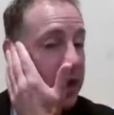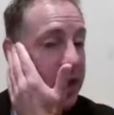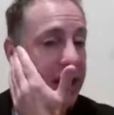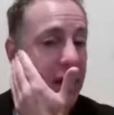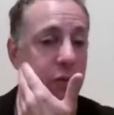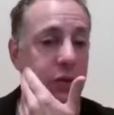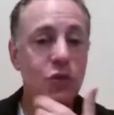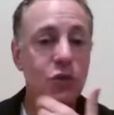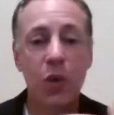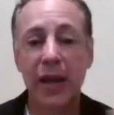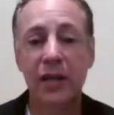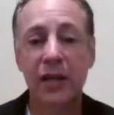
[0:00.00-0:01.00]
and I always
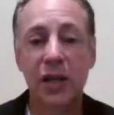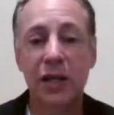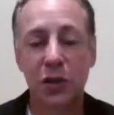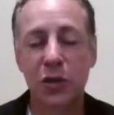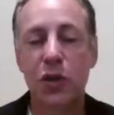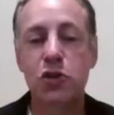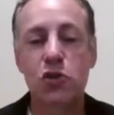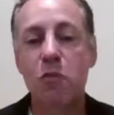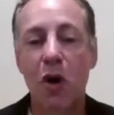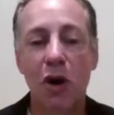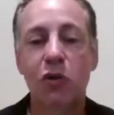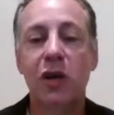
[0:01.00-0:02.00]
wait till the new
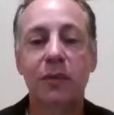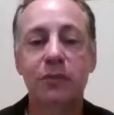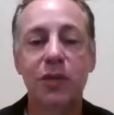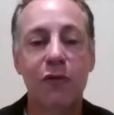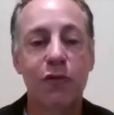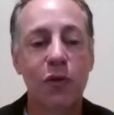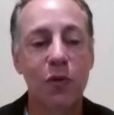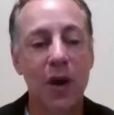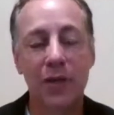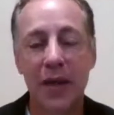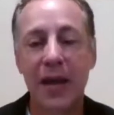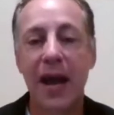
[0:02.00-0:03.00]
model comes out for a while,
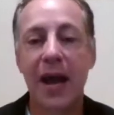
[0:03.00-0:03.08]
and then